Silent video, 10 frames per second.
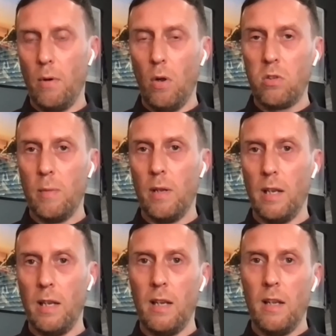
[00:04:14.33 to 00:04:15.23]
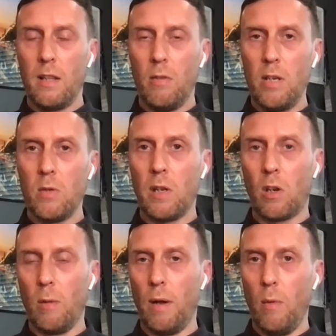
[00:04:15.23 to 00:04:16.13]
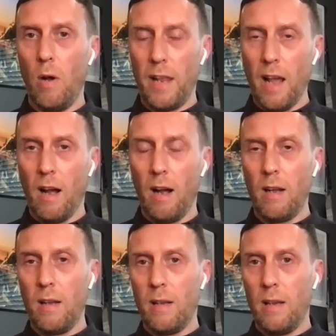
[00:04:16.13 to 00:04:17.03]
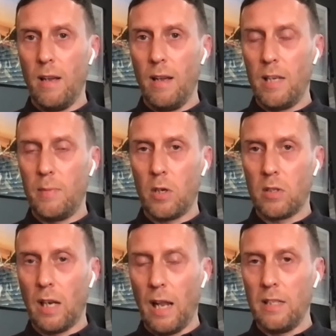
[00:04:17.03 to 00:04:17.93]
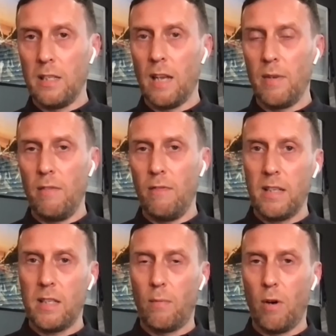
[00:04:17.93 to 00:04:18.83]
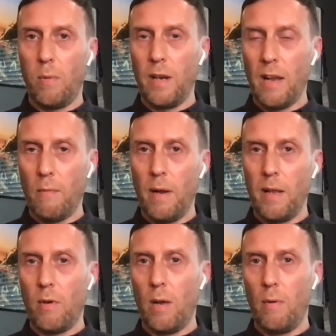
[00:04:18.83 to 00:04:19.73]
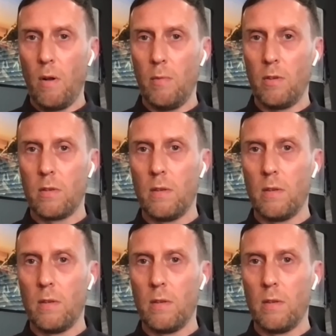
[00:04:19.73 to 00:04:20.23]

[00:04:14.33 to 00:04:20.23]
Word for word: But ultimately, the reason why the club are where they are is because the Glazers haven't invested properly and haven't made the right appointments.